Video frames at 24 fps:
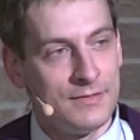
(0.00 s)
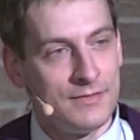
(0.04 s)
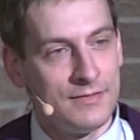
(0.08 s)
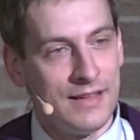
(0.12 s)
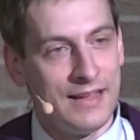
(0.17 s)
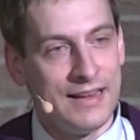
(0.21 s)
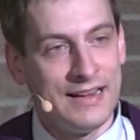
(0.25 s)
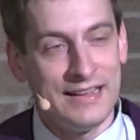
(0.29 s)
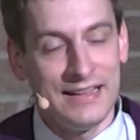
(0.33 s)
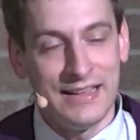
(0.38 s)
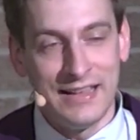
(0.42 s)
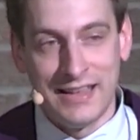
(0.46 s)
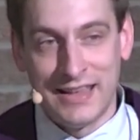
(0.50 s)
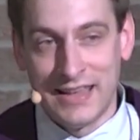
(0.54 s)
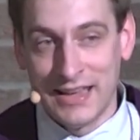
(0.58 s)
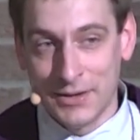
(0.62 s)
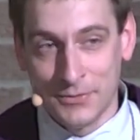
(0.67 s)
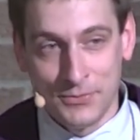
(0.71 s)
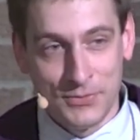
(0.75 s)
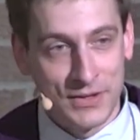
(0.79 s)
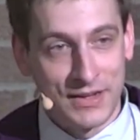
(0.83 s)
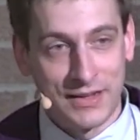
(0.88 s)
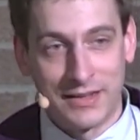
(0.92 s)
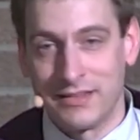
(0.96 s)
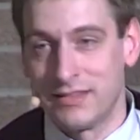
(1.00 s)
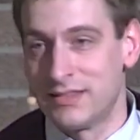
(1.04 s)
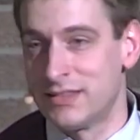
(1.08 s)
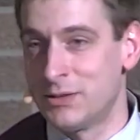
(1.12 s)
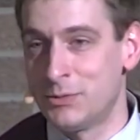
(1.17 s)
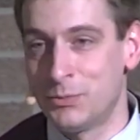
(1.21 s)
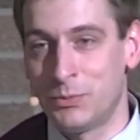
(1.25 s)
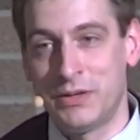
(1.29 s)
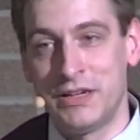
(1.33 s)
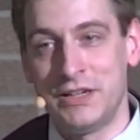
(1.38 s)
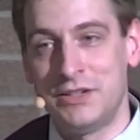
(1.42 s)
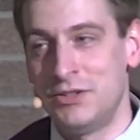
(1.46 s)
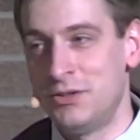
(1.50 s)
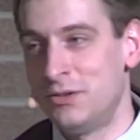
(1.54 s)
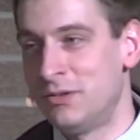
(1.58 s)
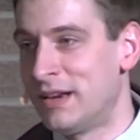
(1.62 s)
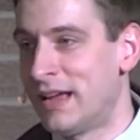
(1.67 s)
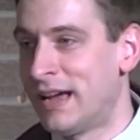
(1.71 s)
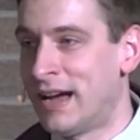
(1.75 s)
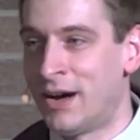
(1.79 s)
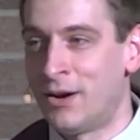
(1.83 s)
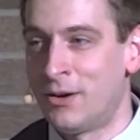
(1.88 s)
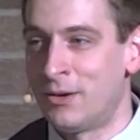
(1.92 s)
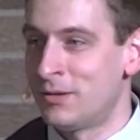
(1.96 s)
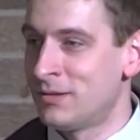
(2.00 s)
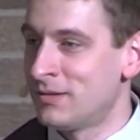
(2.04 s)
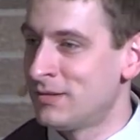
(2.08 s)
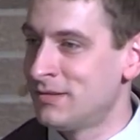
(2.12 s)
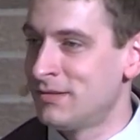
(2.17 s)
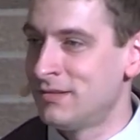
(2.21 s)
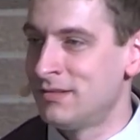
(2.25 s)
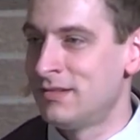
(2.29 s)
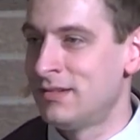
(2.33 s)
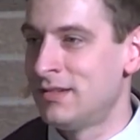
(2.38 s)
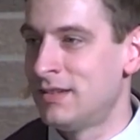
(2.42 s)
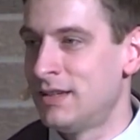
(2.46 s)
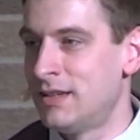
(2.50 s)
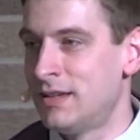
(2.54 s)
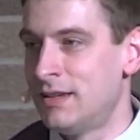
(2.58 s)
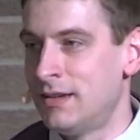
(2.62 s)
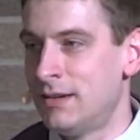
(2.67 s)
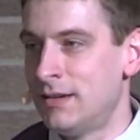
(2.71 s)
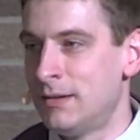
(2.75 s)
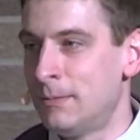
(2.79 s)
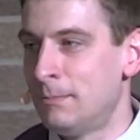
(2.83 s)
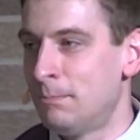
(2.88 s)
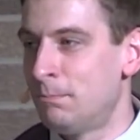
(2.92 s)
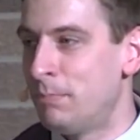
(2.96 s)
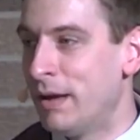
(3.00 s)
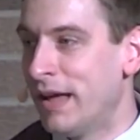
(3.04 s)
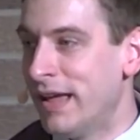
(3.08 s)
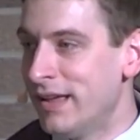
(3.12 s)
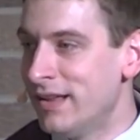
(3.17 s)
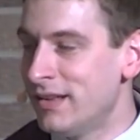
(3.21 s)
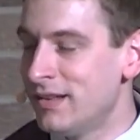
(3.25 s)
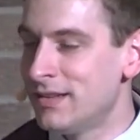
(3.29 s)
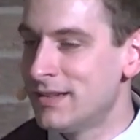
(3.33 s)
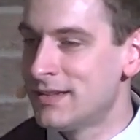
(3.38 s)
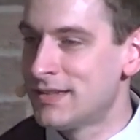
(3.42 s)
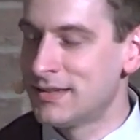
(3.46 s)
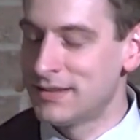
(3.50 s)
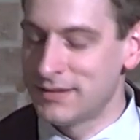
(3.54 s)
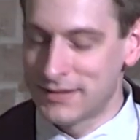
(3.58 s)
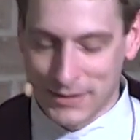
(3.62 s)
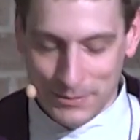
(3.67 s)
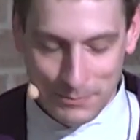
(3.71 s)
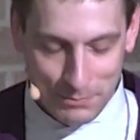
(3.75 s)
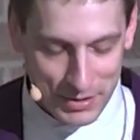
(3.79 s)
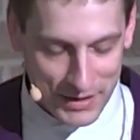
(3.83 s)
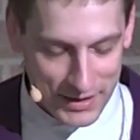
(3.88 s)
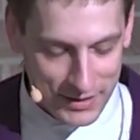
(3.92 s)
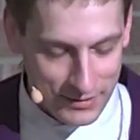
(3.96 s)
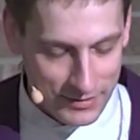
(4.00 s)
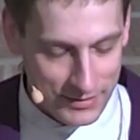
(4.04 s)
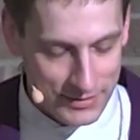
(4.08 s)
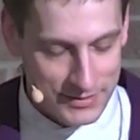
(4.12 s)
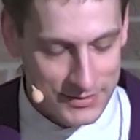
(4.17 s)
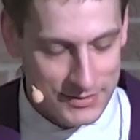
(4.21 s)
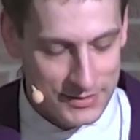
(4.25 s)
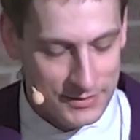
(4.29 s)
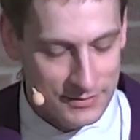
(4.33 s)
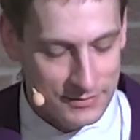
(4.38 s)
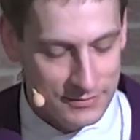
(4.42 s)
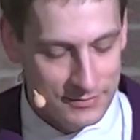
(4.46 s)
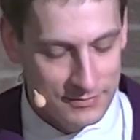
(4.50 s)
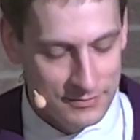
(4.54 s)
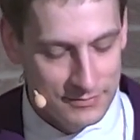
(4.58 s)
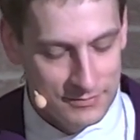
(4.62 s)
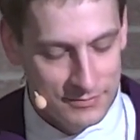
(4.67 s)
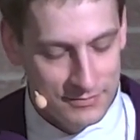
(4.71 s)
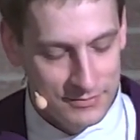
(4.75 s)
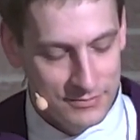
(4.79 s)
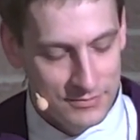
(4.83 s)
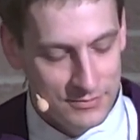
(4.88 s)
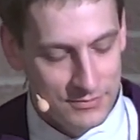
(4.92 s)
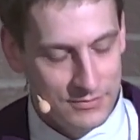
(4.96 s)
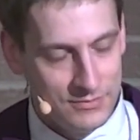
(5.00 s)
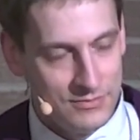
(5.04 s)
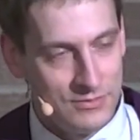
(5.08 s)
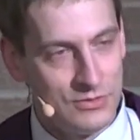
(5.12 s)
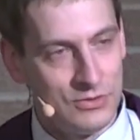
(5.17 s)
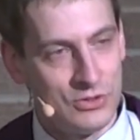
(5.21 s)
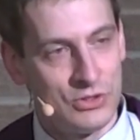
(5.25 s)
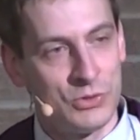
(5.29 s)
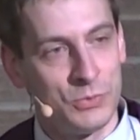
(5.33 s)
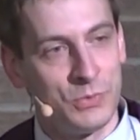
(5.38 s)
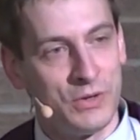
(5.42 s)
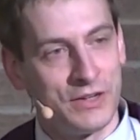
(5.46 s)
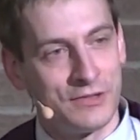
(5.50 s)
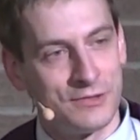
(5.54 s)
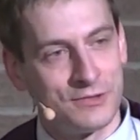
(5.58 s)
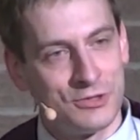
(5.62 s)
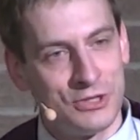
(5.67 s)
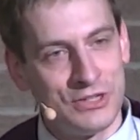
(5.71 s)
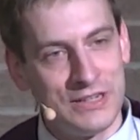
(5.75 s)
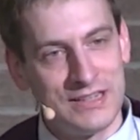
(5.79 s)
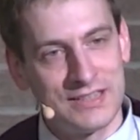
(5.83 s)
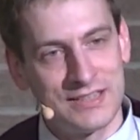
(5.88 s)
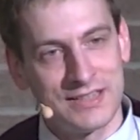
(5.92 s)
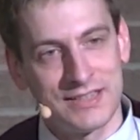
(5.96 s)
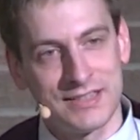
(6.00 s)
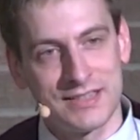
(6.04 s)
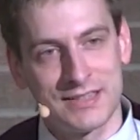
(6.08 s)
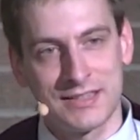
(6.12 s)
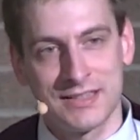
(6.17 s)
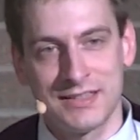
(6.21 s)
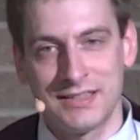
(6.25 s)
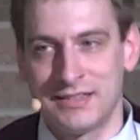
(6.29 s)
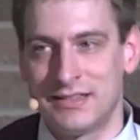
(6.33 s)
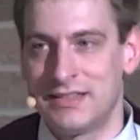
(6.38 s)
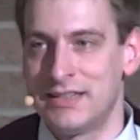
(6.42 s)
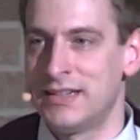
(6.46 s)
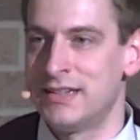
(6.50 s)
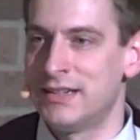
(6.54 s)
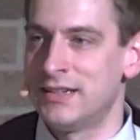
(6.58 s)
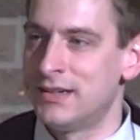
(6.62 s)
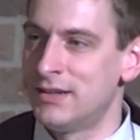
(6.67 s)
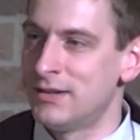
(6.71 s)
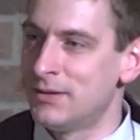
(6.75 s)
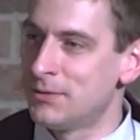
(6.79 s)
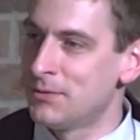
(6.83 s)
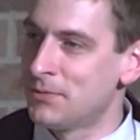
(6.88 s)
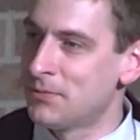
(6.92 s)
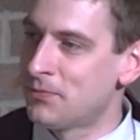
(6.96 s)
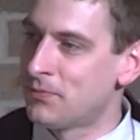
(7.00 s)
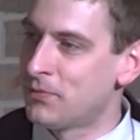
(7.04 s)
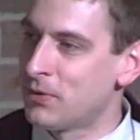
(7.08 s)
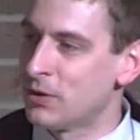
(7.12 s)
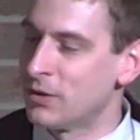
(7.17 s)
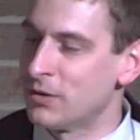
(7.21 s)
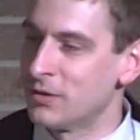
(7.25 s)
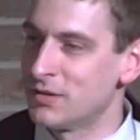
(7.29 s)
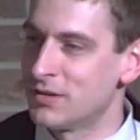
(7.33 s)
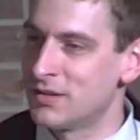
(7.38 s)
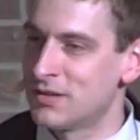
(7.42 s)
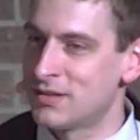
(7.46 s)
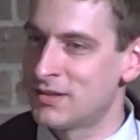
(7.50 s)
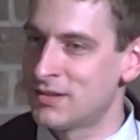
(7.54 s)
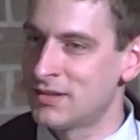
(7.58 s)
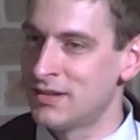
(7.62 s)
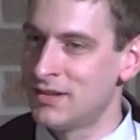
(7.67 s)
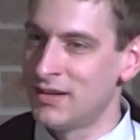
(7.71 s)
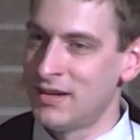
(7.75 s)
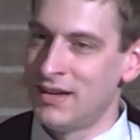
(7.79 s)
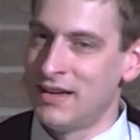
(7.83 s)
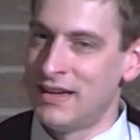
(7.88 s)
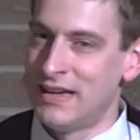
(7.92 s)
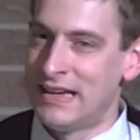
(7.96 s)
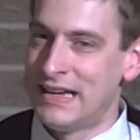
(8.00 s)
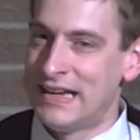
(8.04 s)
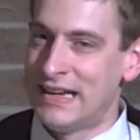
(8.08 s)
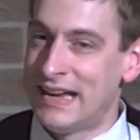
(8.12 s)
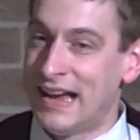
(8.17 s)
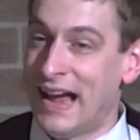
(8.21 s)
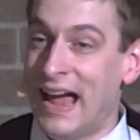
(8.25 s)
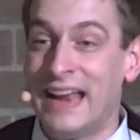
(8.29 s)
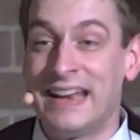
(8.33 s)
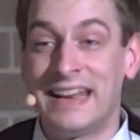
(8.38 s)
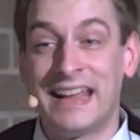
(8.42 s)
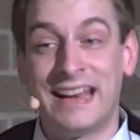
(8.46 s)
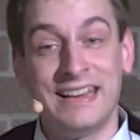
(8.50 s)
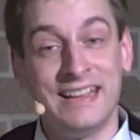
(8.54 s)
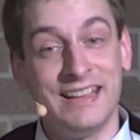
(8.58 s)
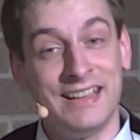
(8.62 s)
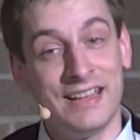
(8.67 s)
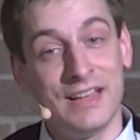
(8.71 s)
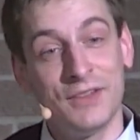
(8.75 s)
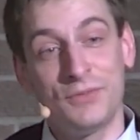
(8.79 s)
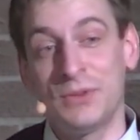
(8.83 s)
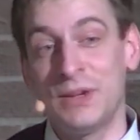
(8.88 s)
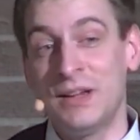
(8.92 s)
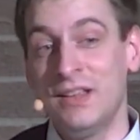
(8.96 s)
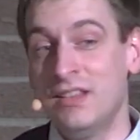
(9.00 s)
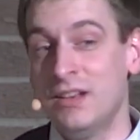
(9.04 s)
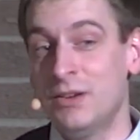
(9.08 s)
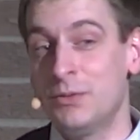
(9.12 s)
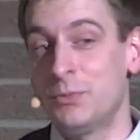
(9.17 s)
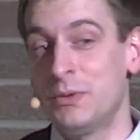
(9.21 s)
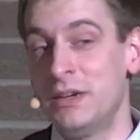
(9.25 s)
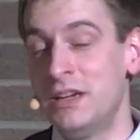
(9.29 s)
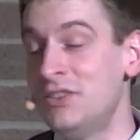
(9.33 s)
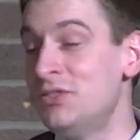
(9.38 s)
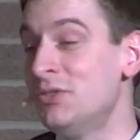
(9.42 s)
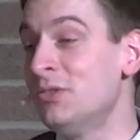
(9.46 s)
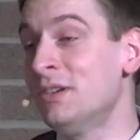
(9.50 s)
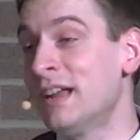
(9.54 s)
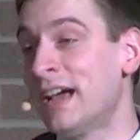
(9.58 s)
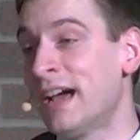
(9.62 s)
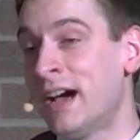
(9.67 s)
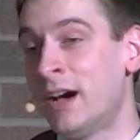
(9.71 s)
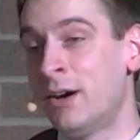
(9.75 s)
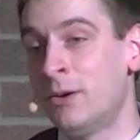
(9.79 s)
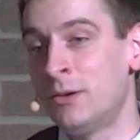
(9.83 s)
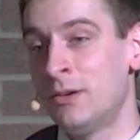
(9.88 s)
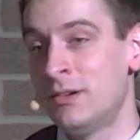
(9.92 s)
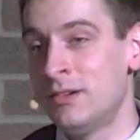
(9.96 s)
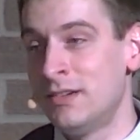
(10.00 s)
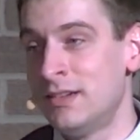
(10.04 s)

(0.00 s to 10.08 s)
any giving that we do now, pales in comparison to what Jesus did first. And any giving that we do now,